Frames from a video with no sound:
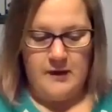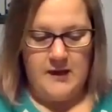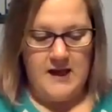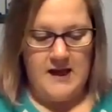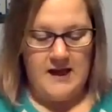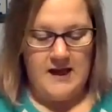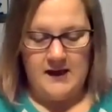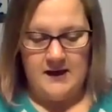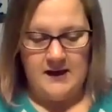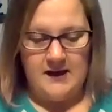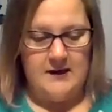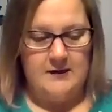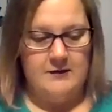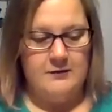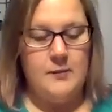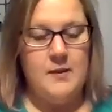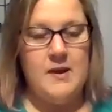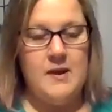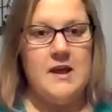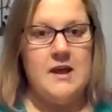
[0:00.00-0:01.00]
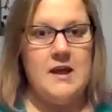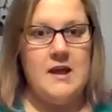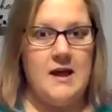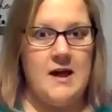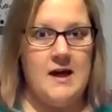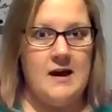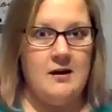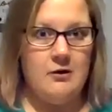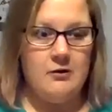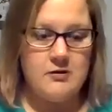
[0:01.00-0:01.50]
black kind of
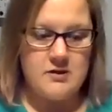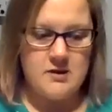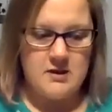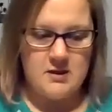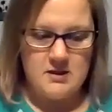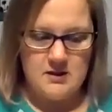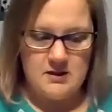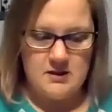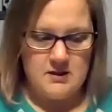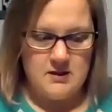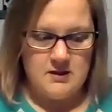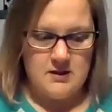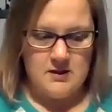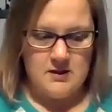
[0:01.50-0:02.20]
peeking out.